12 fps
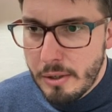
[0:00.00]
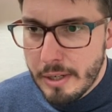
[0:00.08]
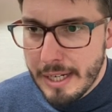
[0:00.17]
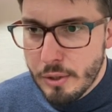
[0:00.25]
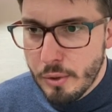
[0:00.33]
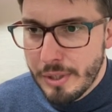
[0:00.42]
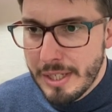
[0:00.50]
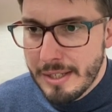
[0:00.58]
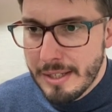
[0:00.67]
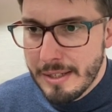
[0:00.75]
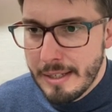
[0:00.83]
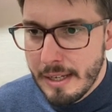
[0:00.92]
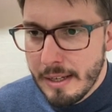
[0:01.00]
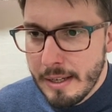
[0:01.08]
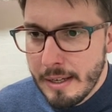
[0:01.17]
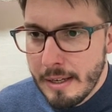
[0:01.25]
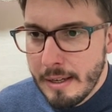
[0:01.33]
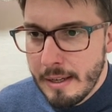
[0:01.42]
All right, so this is the
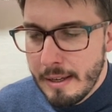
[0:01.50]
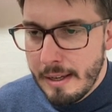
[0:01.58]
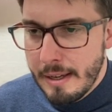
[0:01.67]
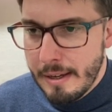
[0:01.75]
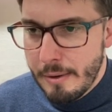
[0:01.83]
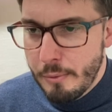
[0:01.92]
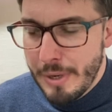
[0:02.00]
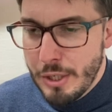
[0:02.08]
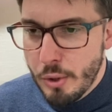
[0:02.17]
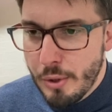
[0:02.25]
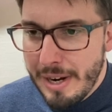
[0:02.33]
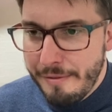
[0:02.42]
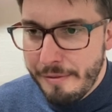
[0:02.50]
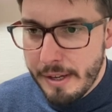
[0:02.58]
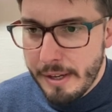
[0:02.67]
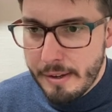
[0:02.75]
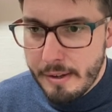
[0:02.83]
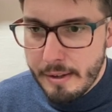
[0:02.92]

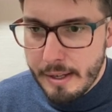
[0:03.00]
radiographic